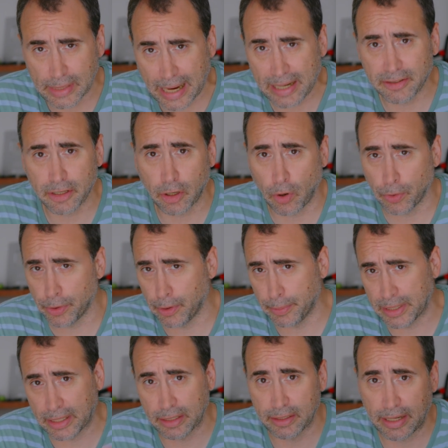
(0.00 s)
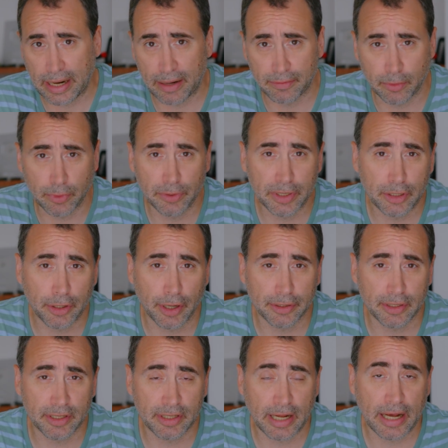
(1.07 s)
as a coder and because I have a really good
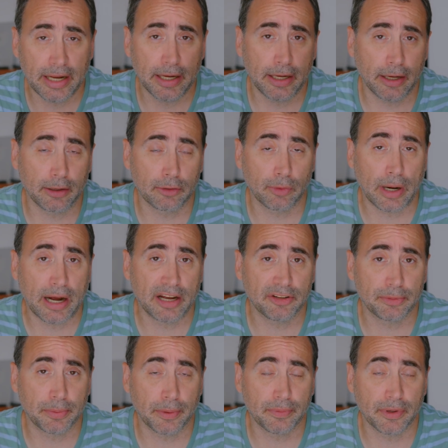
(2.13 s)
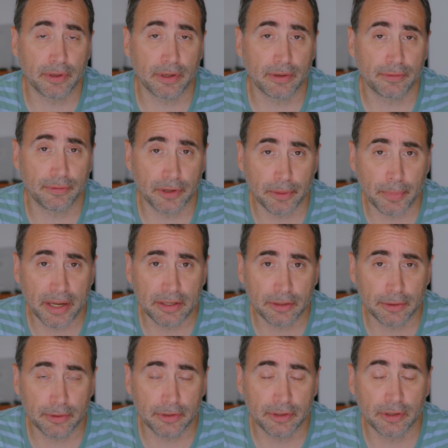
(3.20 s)
understanding and grasp of the
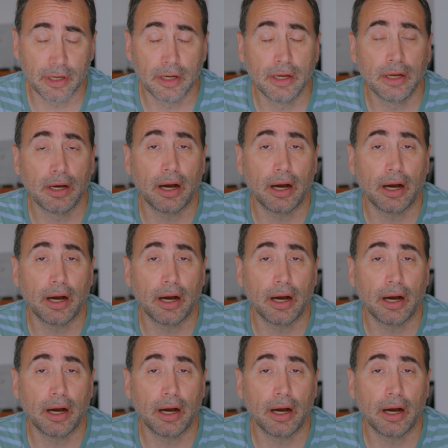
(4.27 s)
fundamentals,